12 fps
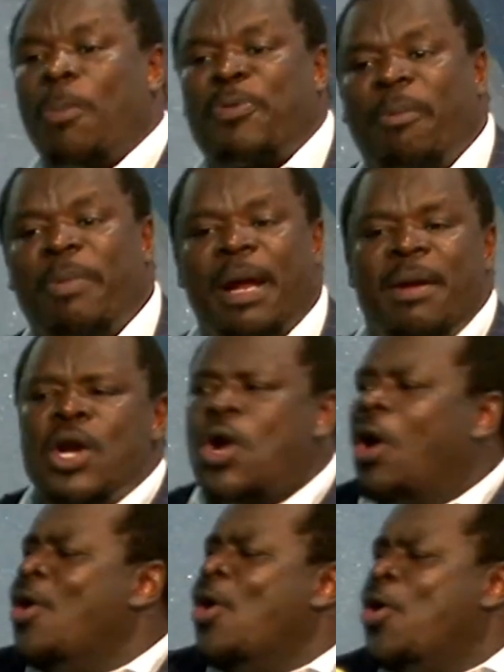no problem,
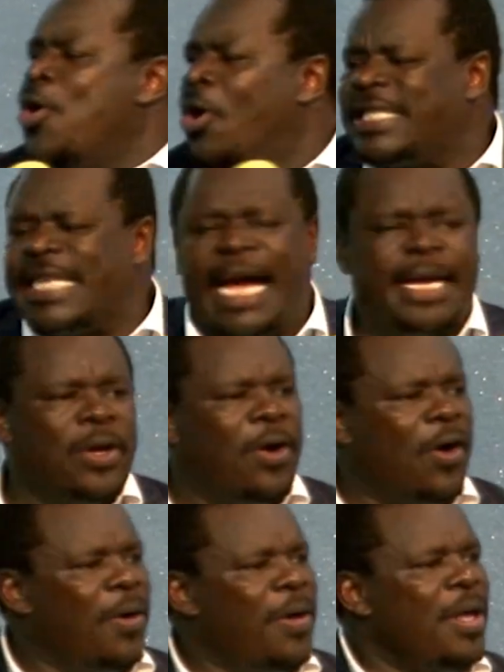no, no sign.
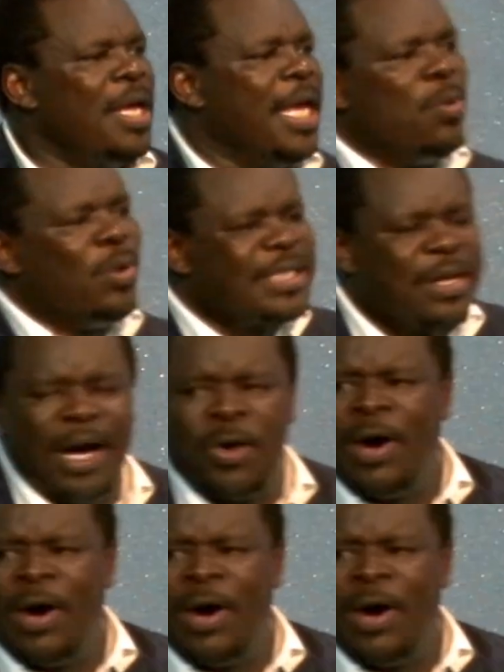He was the